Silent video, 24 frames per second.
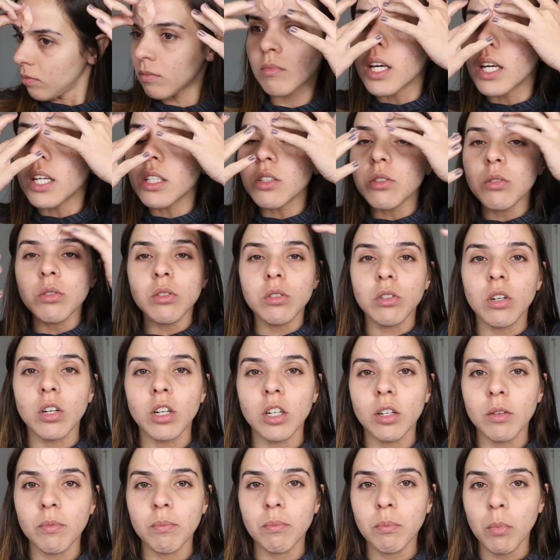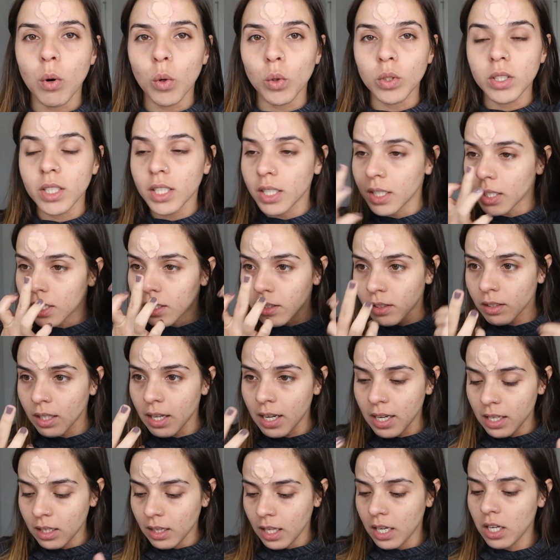And you start molding it
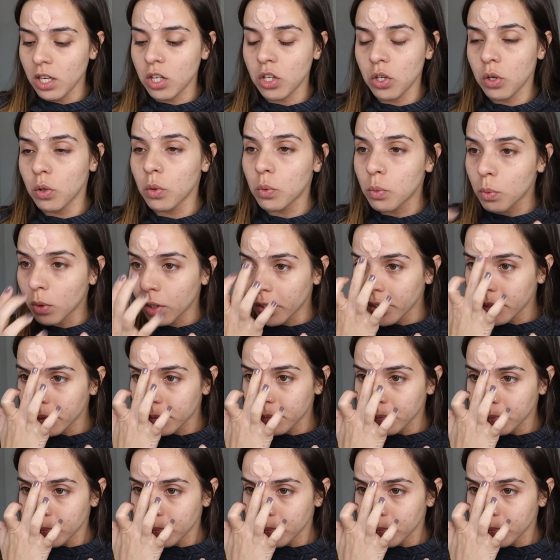like you want.